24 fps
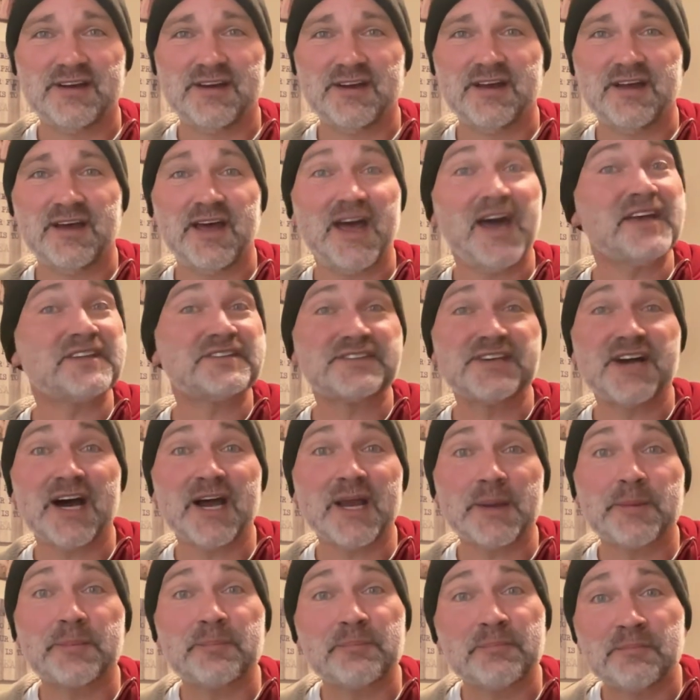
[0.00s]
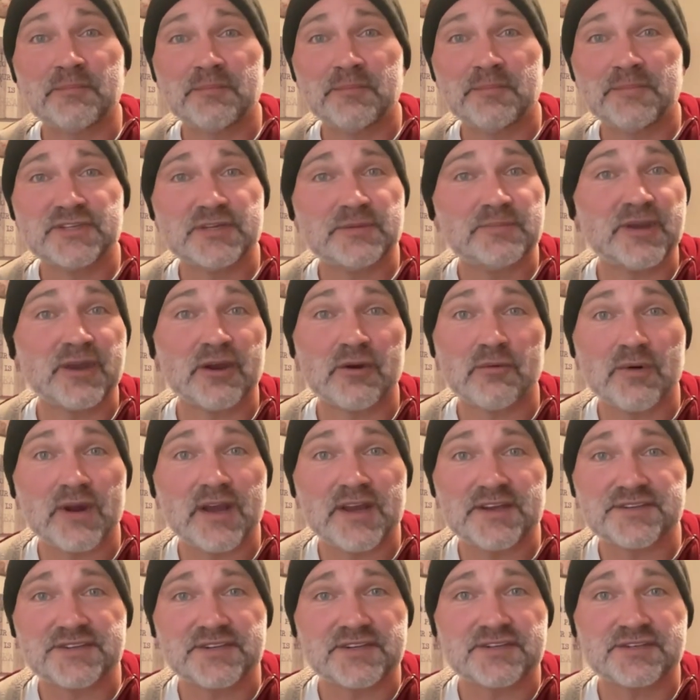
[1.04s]
has time to be a
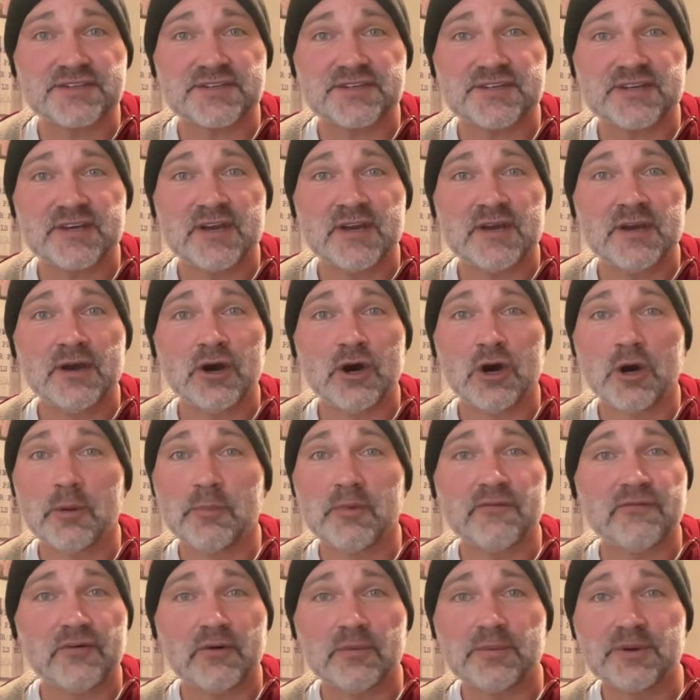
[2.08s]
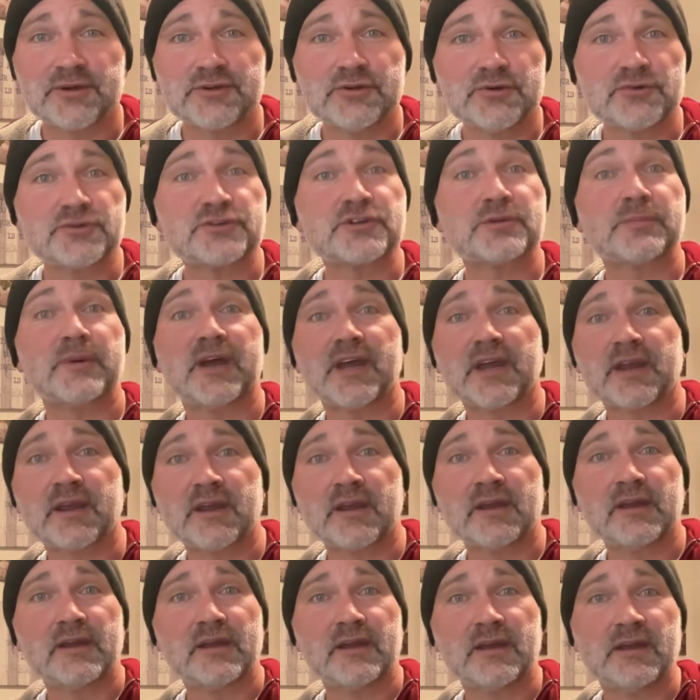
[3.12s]
racist, homophobic douchebag.
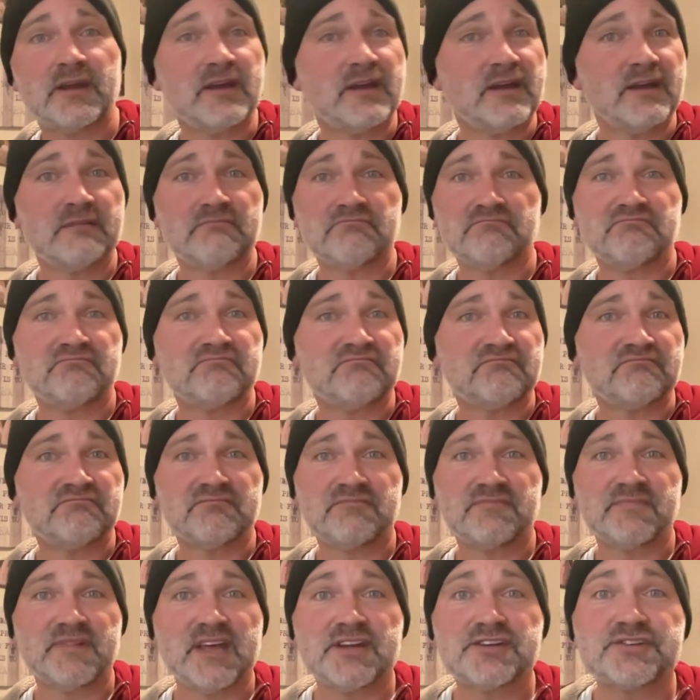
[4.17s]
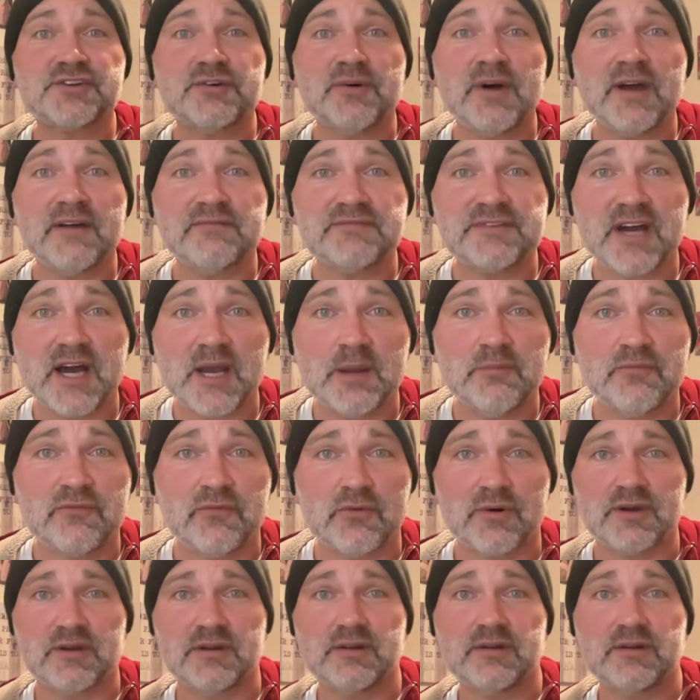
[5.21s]
They just don't have time for it.